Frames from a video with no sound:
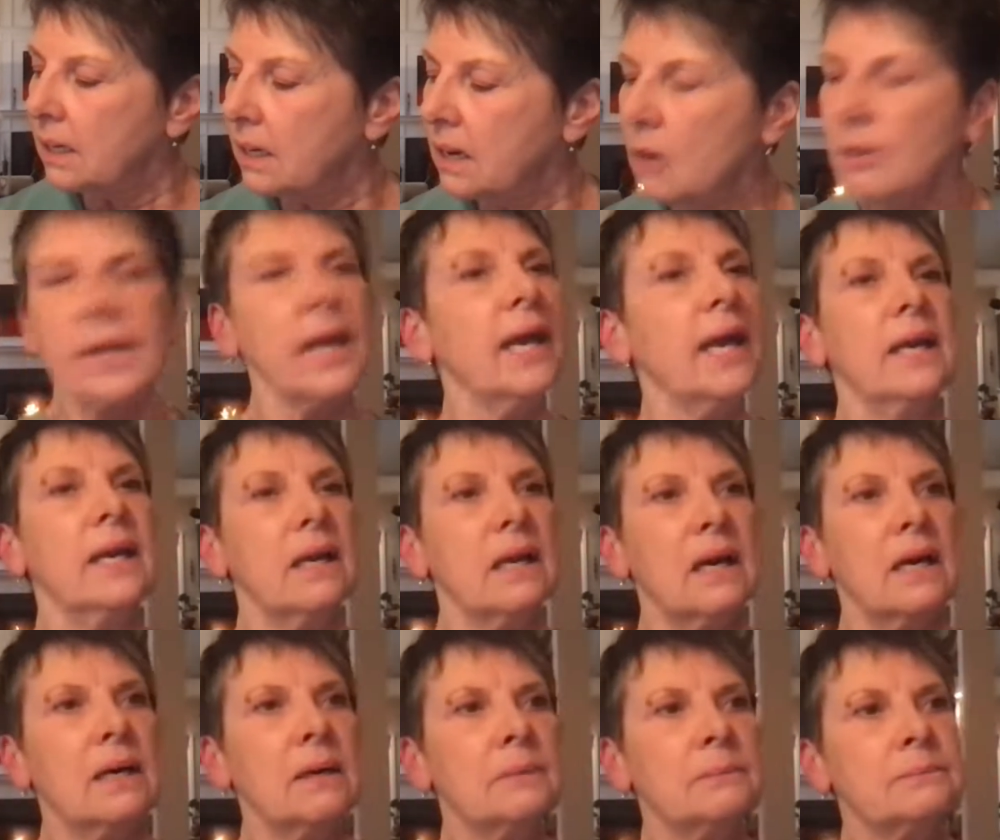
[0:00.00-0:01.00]
Okay,
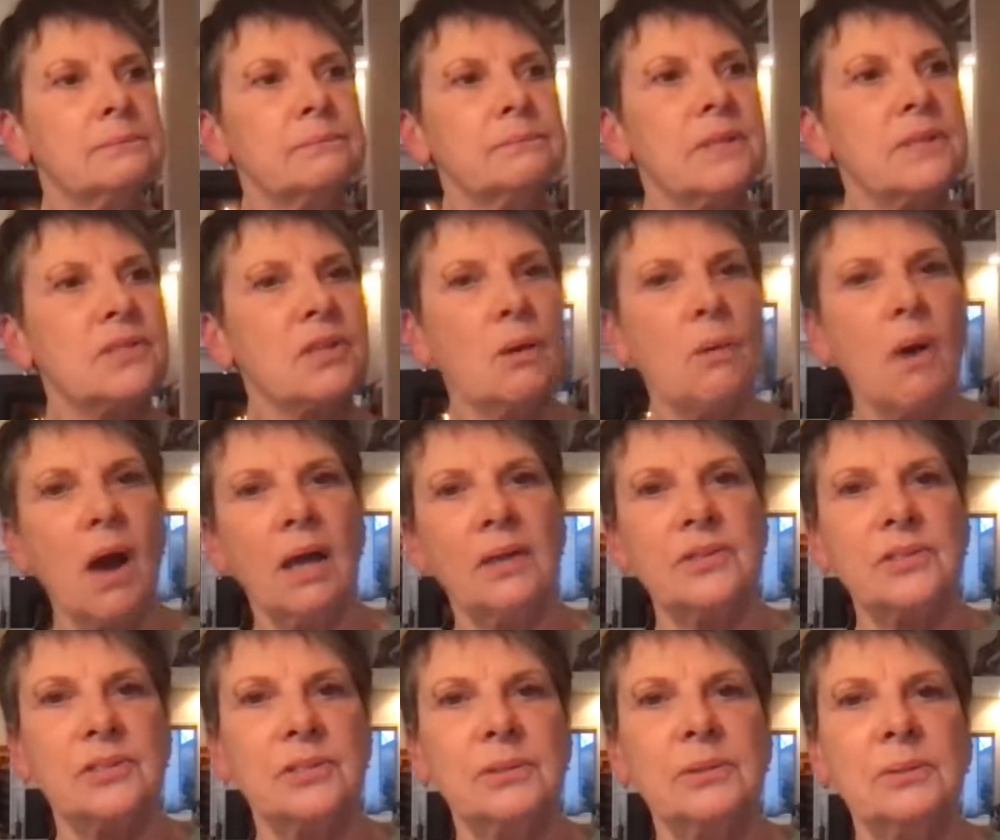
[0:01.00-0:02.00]
let's go on
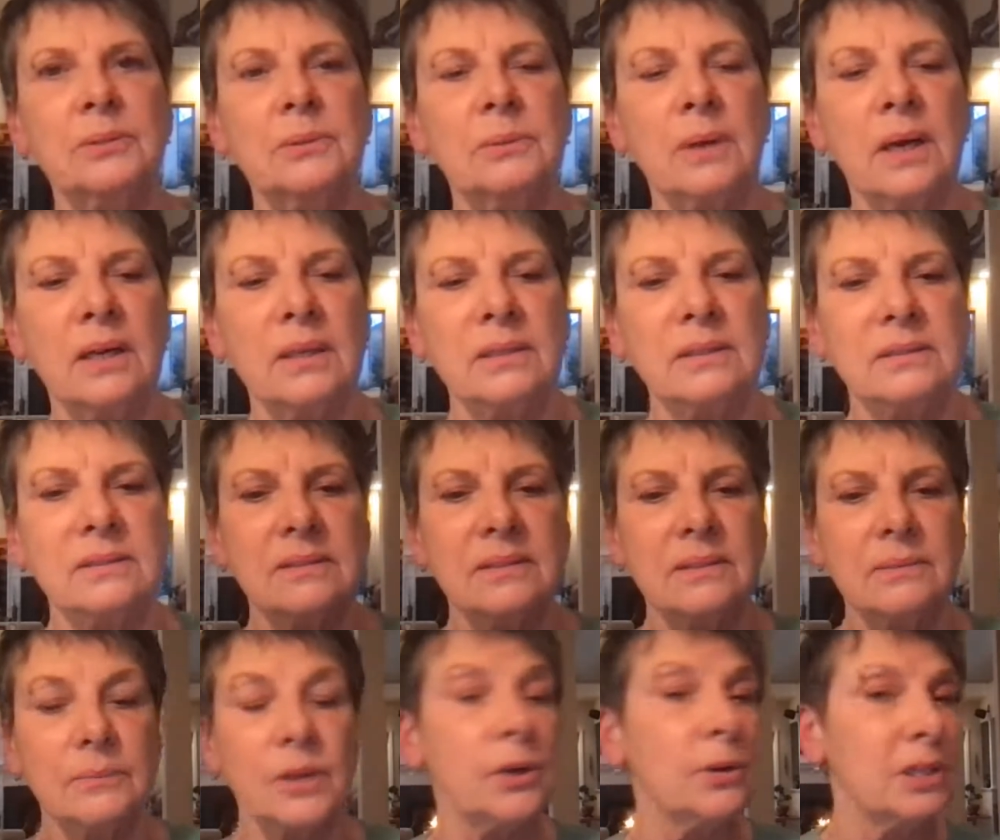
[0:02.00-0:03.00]
to
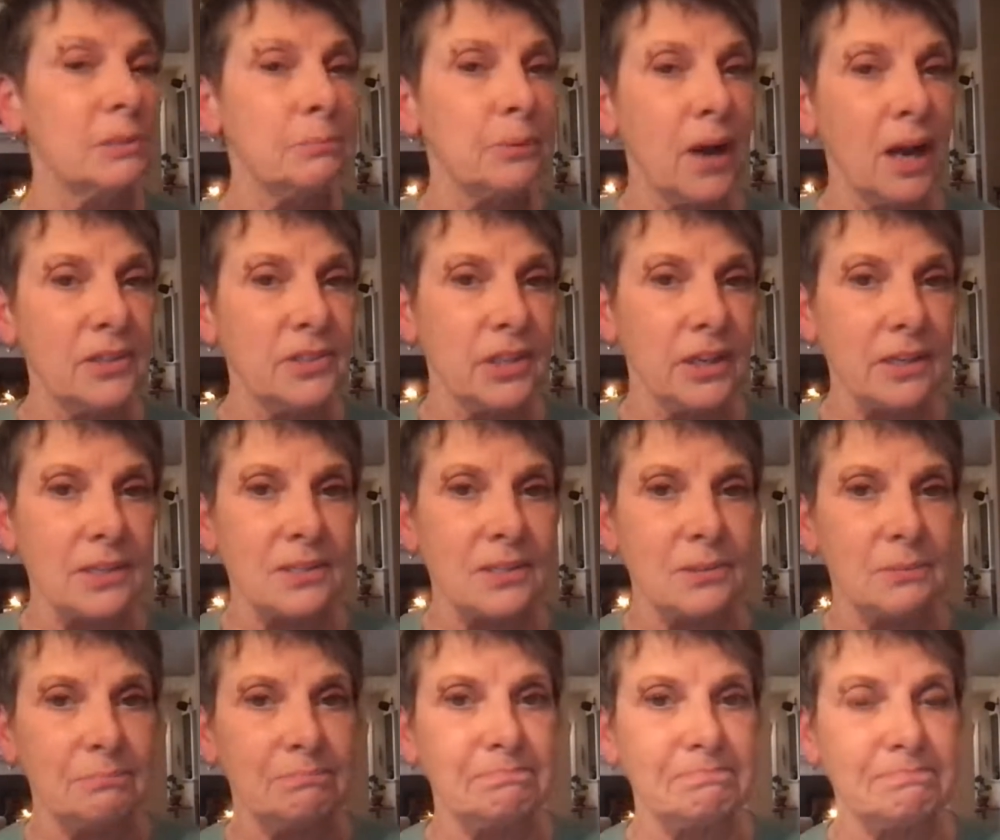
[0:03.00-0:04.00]
current projects.
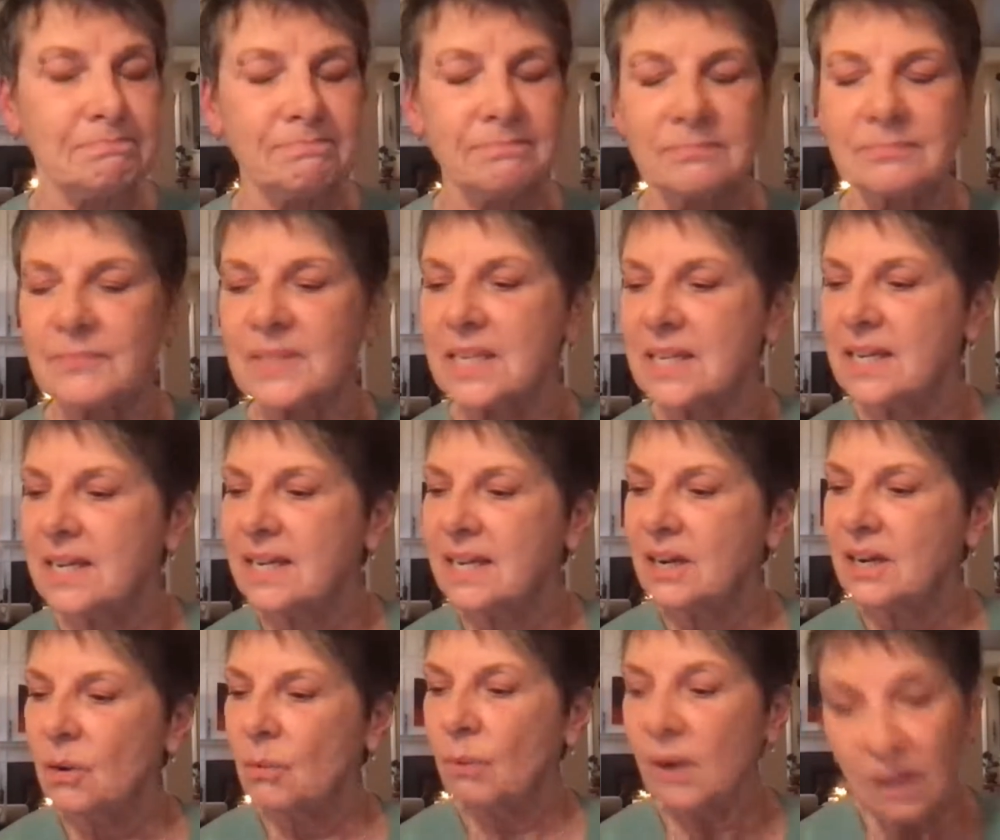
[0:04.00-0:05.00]

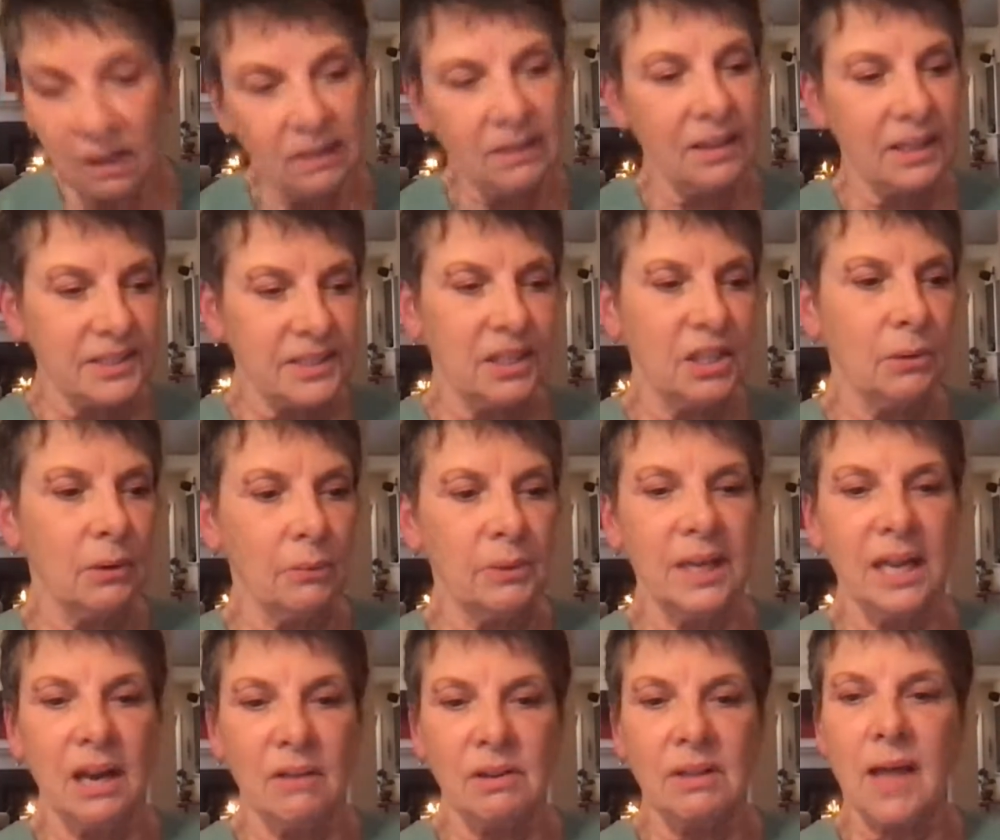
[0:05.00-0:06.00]
Well, I'll tell you what, we
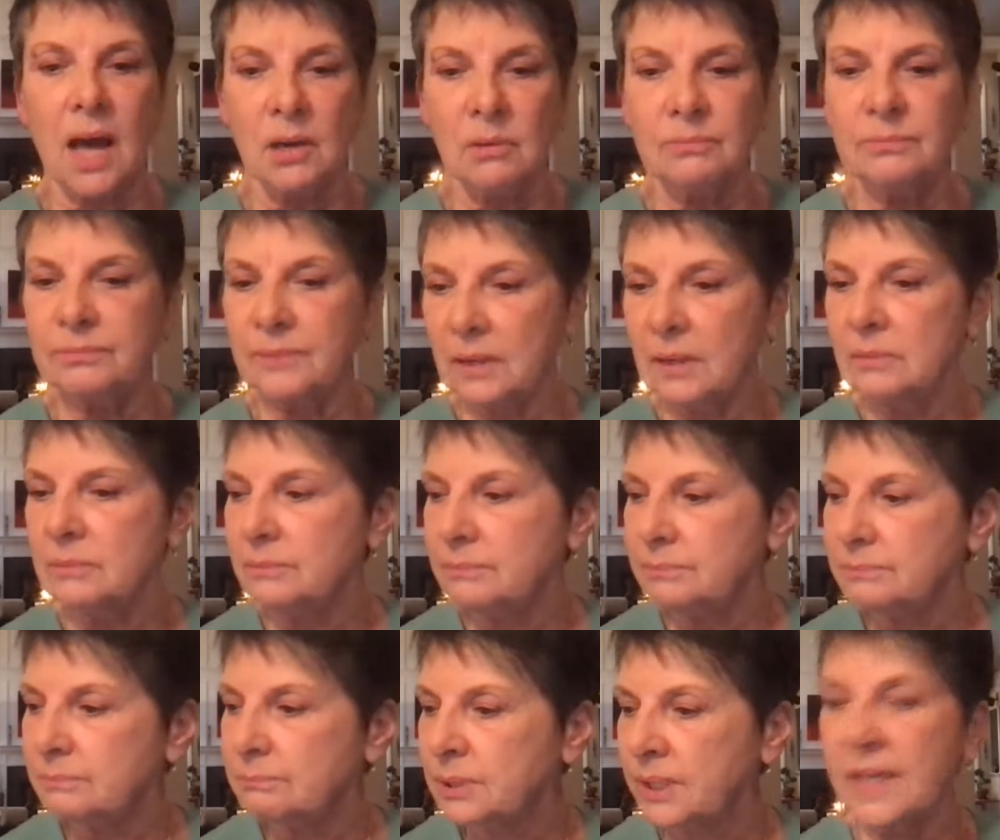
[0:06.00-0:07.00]
have a lot of
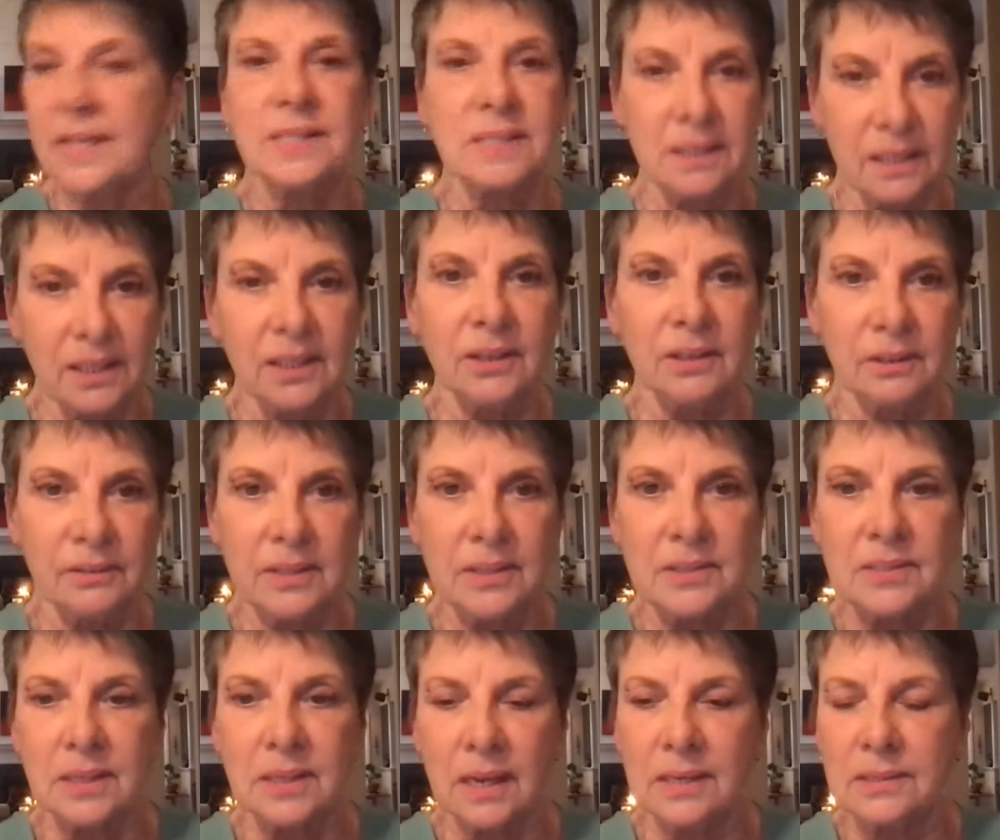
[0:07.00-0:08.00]
plates in the air
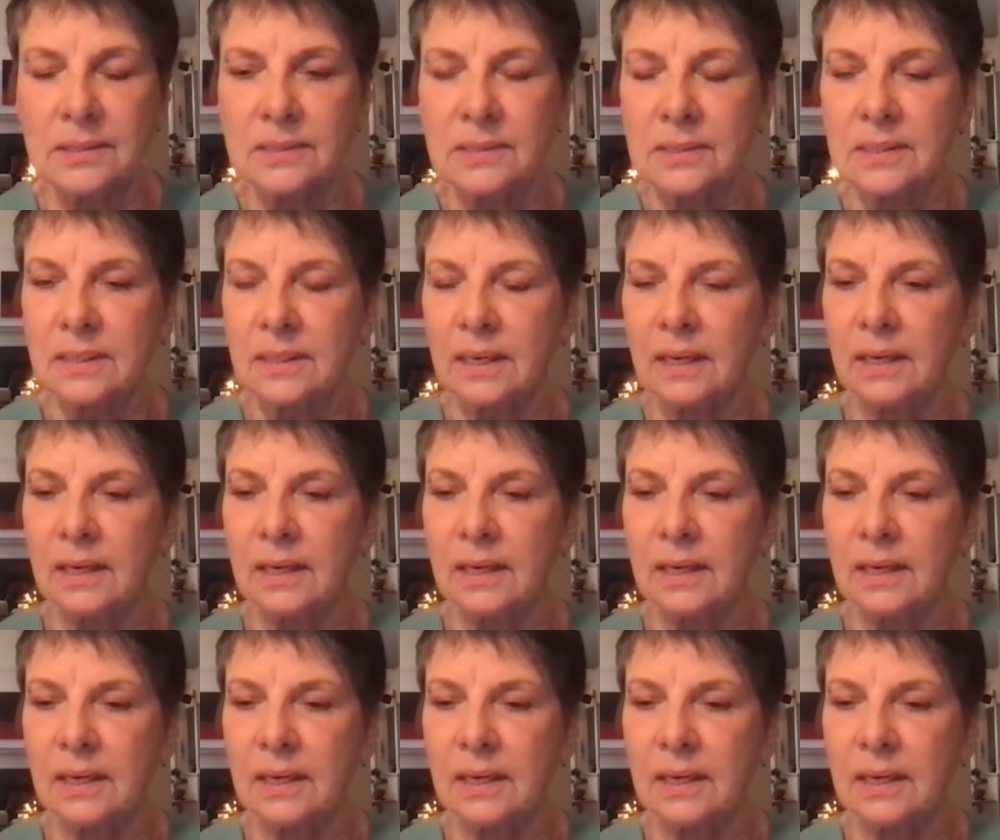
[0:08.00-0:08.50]
these days.